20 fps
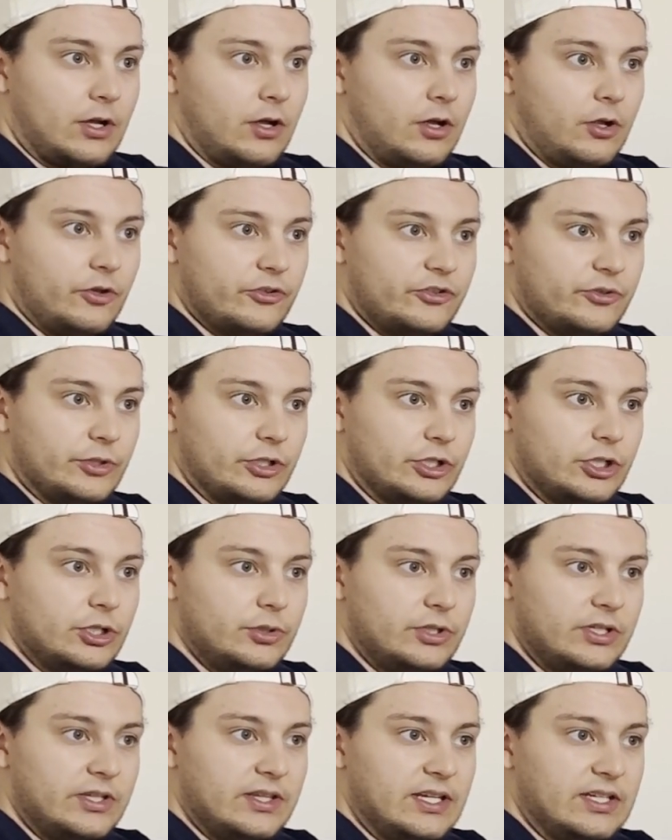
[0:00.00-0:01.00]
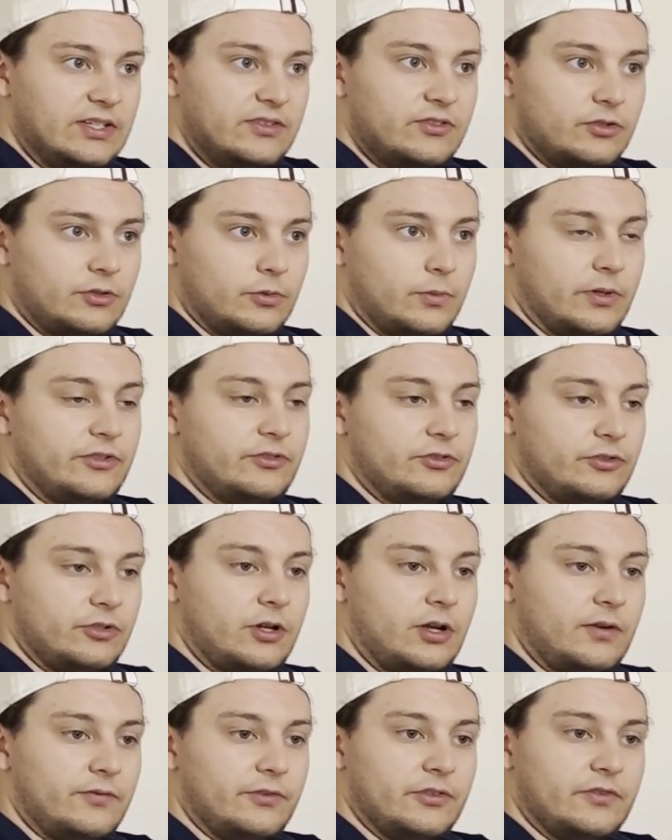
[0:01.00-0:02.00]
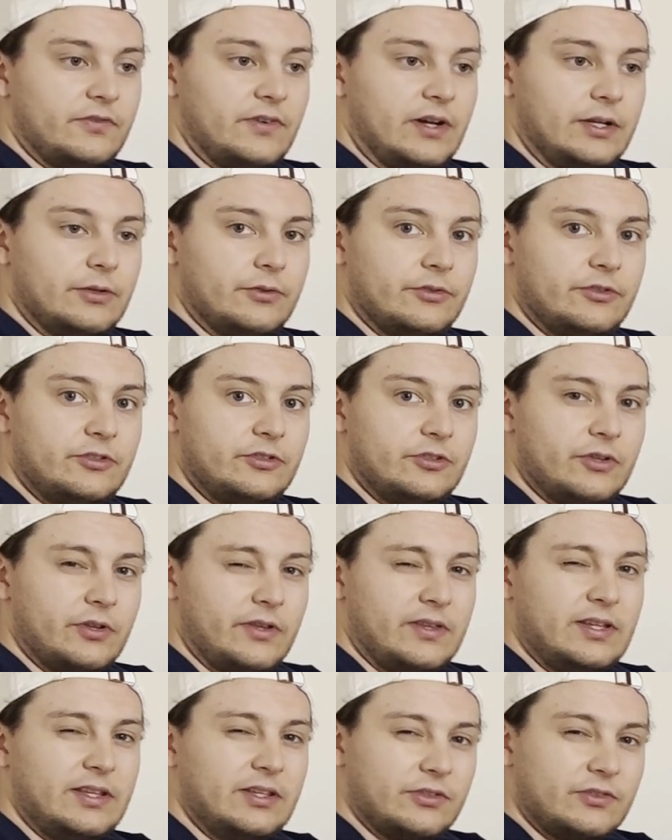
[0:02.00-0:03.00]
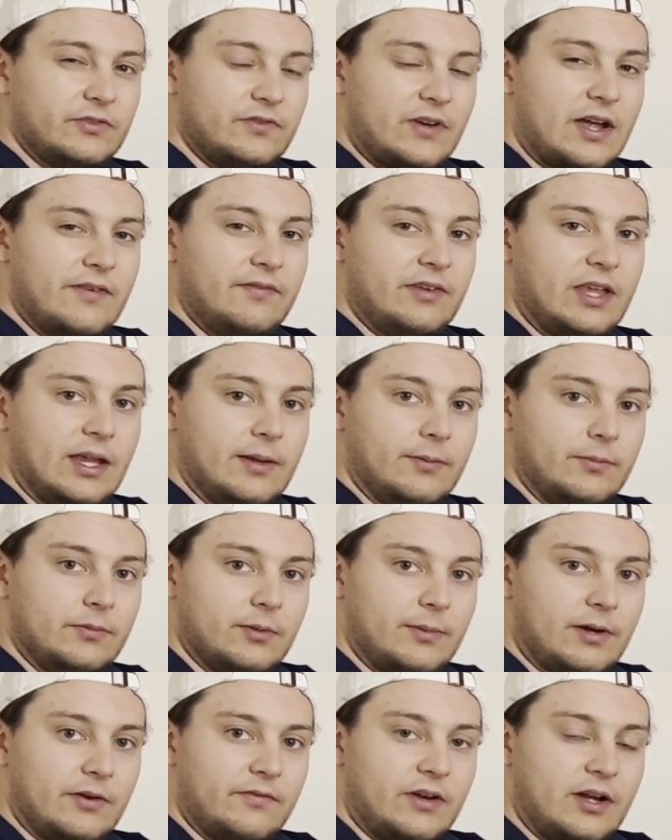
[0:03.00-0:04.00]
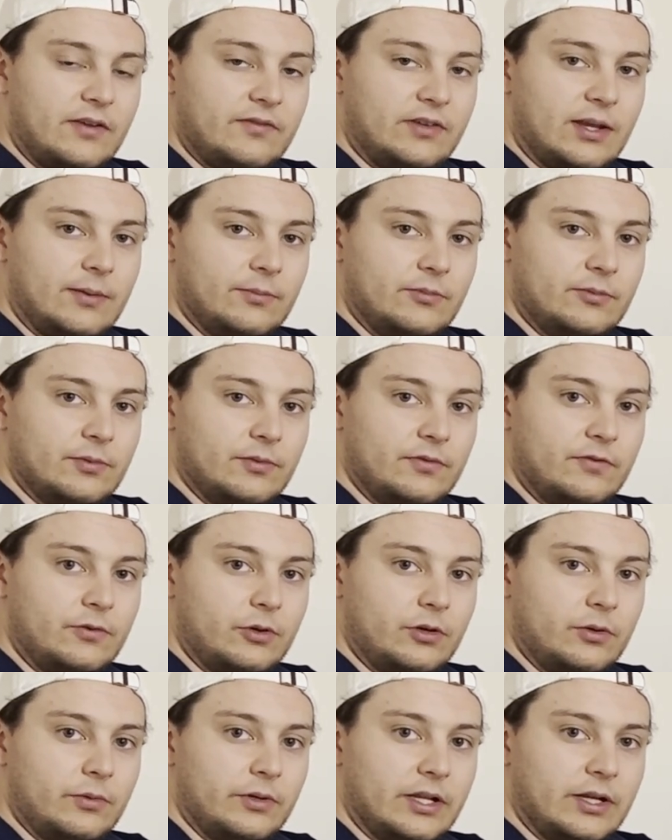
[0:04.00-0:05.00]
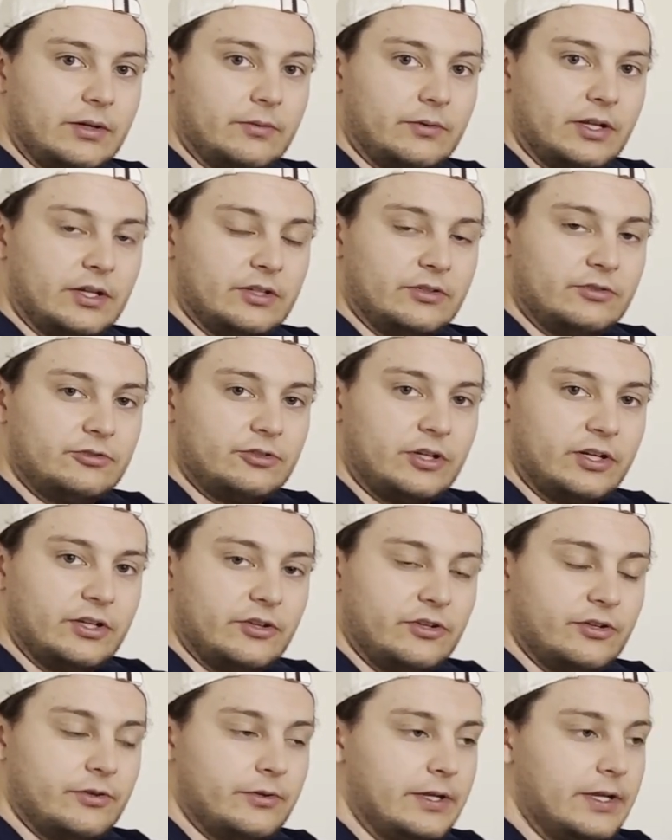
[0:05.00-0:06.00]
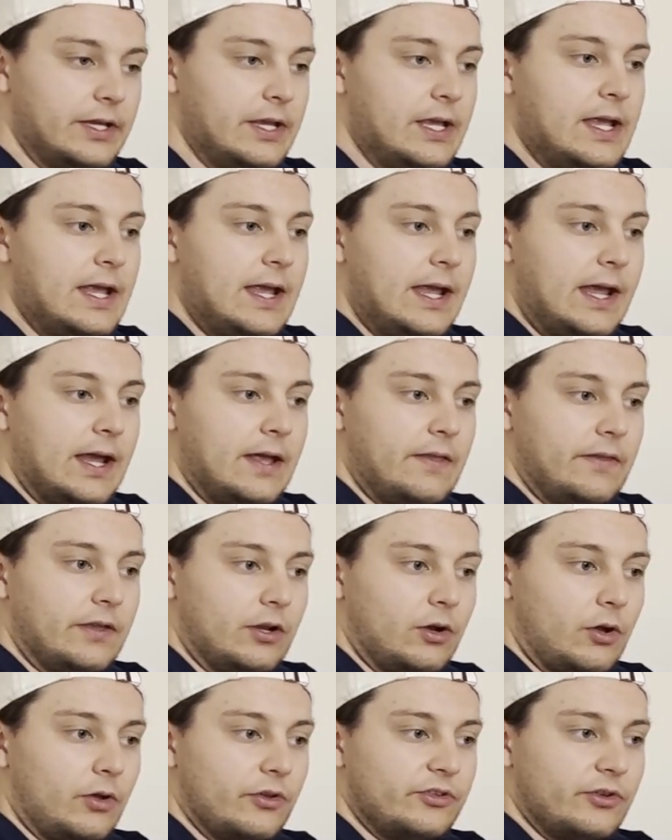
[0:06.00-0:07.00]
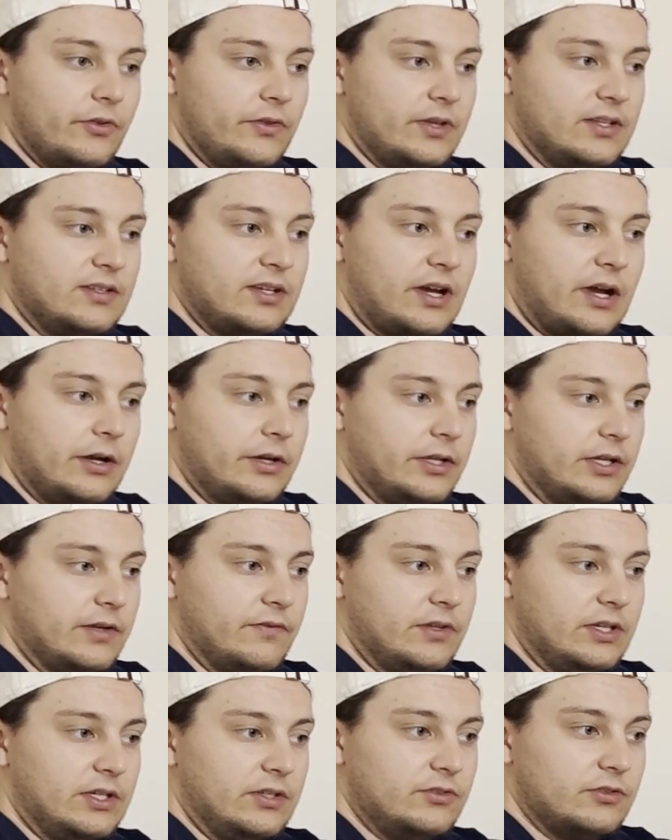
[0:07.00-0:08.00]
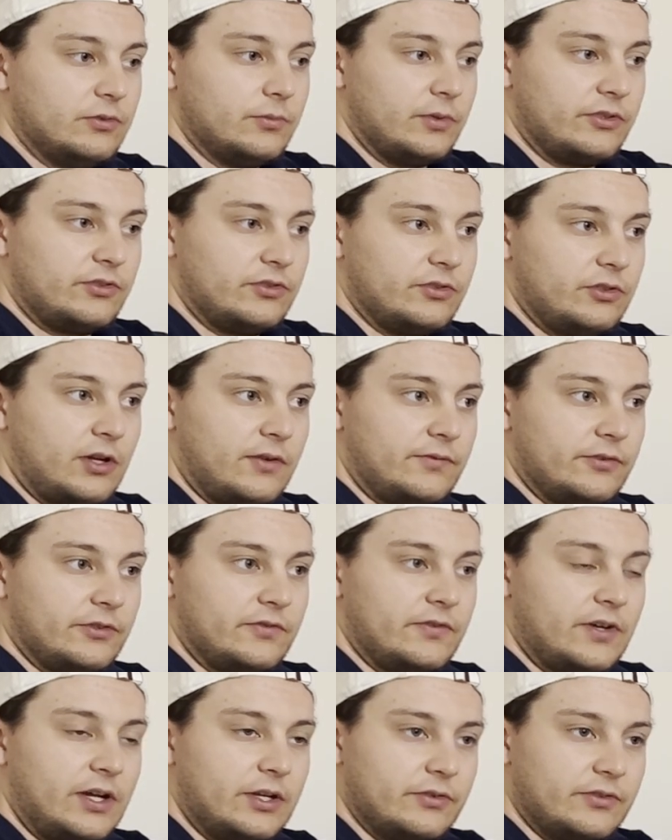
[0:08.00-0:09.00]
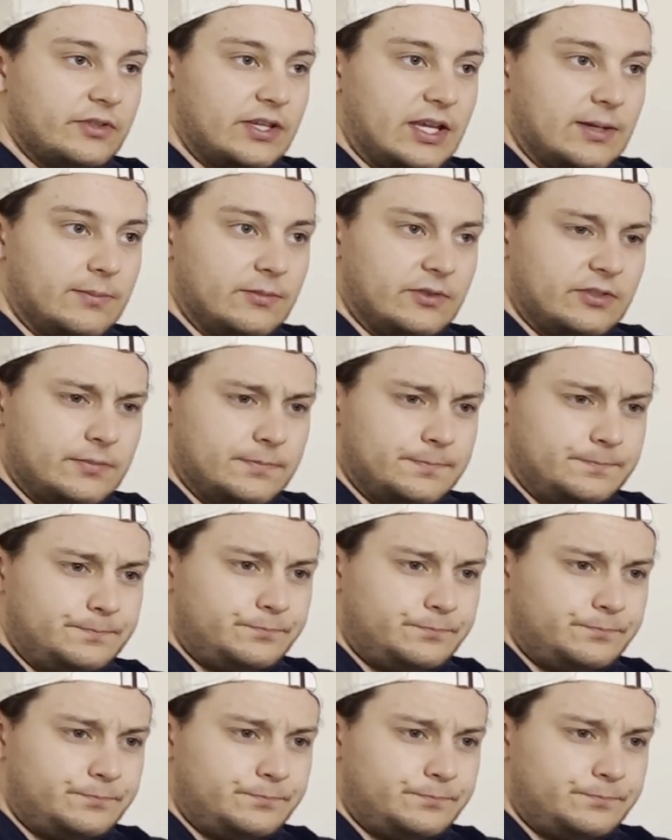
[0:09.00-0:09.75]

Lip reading: also including the Eastern and Western Conference Finals. So I think there's about 5 games before when I tried to do it, and then also the entirety of the Eastern and Western Conference Finals games.